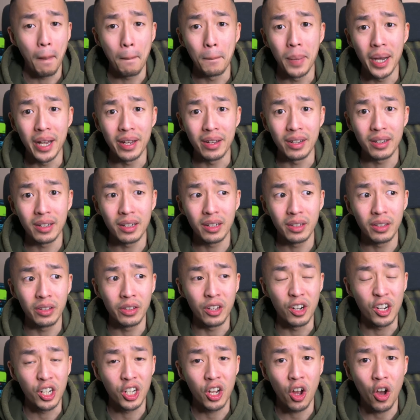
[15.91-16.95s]
but
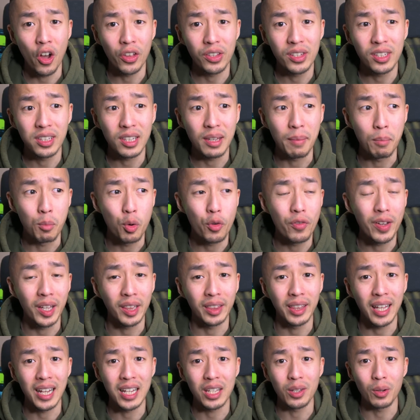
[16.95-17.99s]
there's constantly
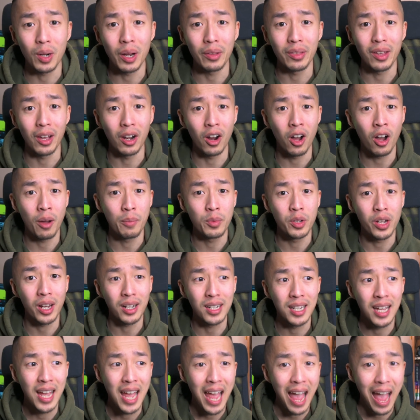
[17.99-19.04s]
moving things around that
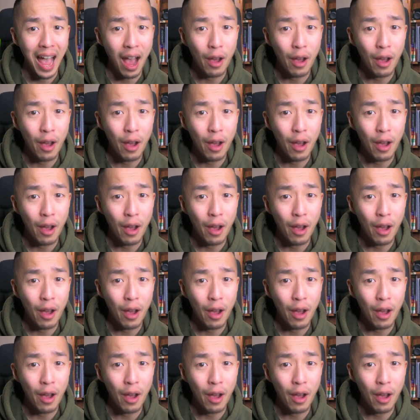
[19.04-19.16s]
object.